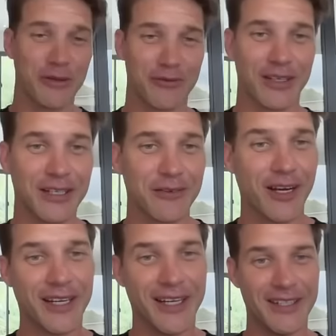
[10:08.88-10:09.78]
friendly, right?
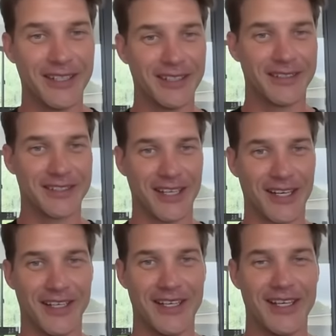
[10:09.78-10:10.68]
Hey? It's
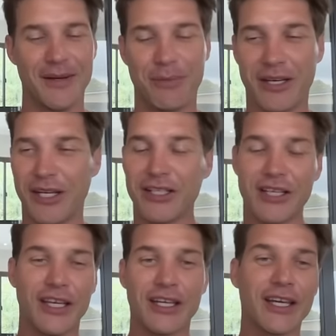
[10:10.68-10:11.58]
uh, but it,
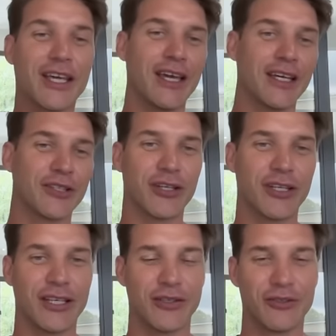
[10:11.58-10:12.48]
it, it can get
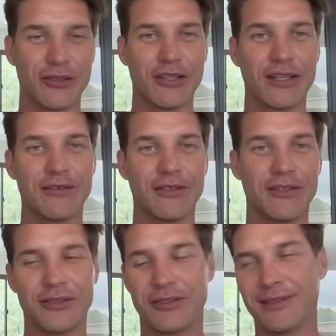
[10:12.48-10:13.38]
tricky. You you
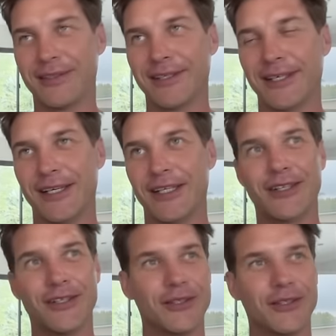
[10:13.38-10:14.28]
you, you
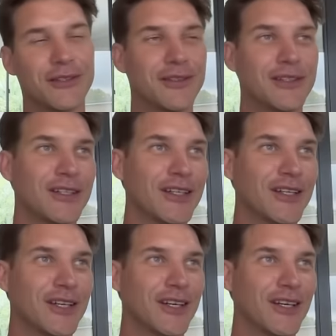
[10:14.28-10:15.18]
know you
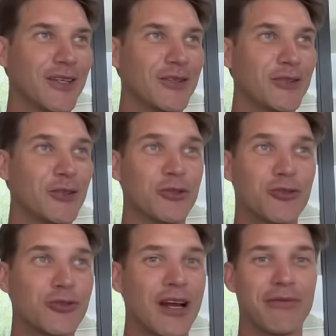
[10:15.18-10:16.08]
you you're
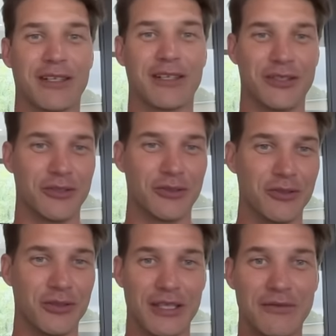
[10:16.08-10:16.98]
traveling, you
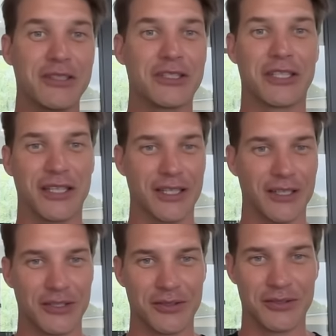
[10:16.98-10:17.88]
you're living together,
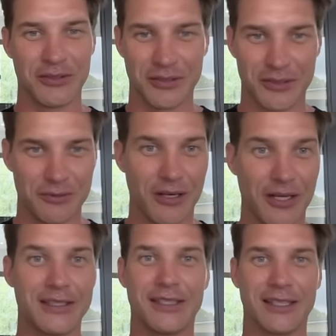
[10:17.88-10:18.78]
you you're
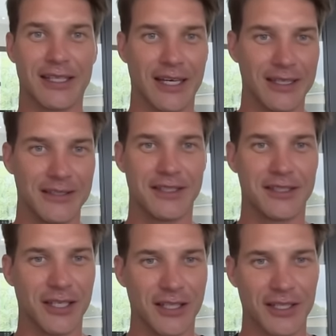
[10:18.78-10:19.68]
racing against
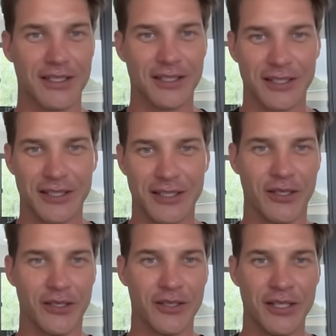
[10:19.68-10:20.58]
each other. You
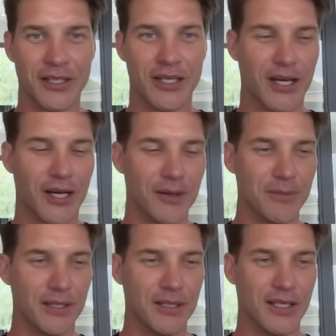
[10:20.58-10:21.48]
know,
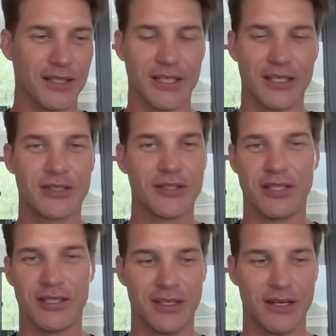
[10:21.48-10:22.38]
um, it, it's
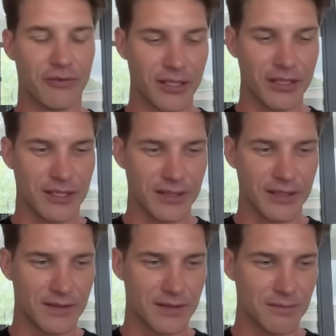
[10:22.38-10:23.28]
it's never easy.
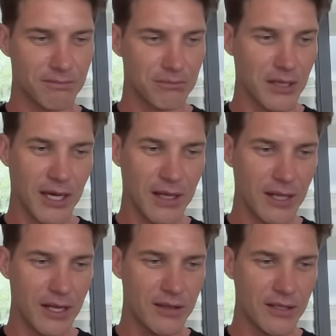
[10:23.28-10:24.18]
It's but
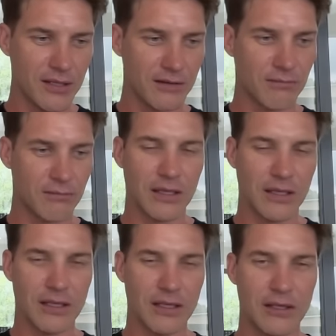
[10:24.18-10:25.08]
I, I think they
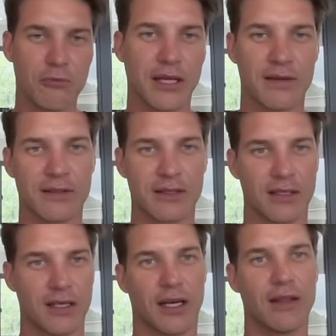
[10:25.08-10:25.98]
did well with that in the
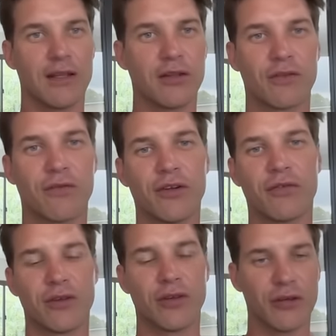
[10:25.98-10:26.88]
syndicate. I think those first
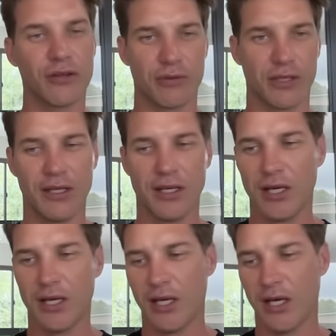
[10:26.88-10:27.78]
few years we
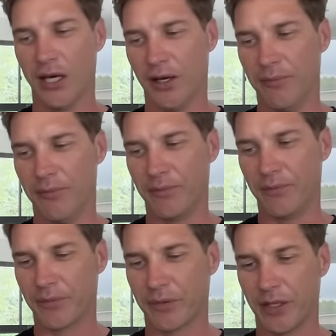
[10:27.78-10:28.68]
um,
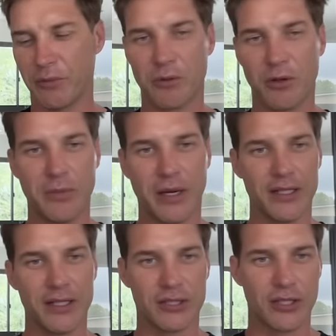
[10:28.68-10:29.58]
it was well
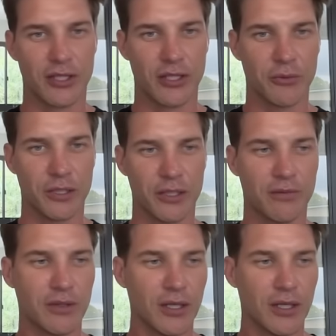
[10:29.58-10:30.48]
managed. You know,
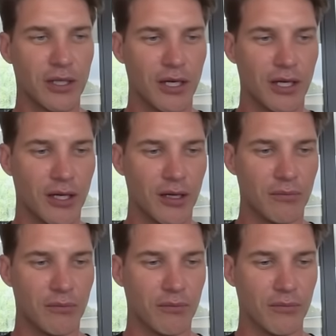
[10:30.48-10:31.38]
we um,